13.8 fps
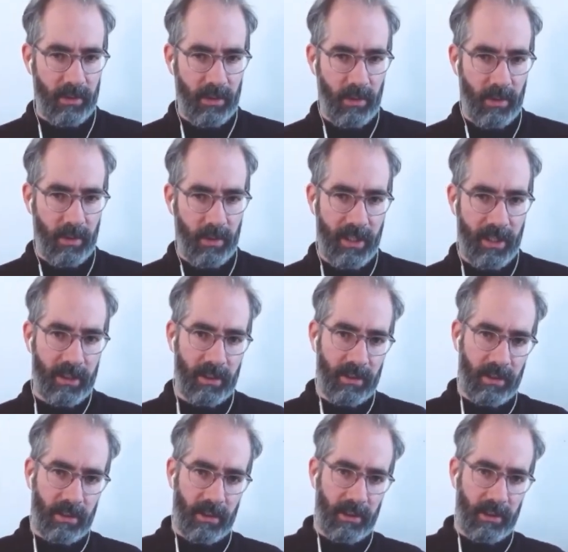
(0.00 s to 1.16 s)
like
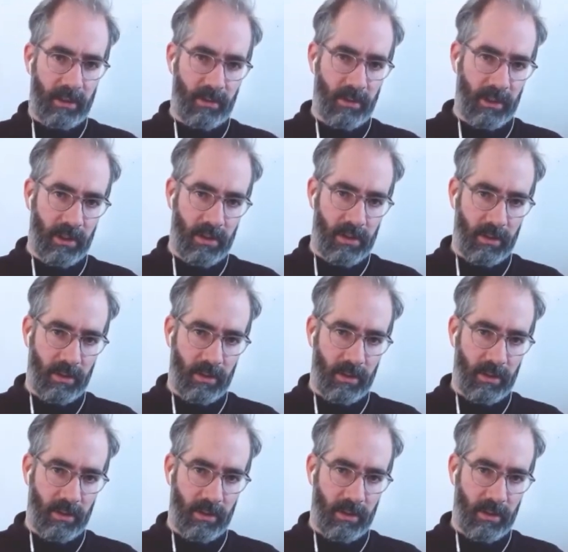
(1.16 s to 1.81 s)
in tradition.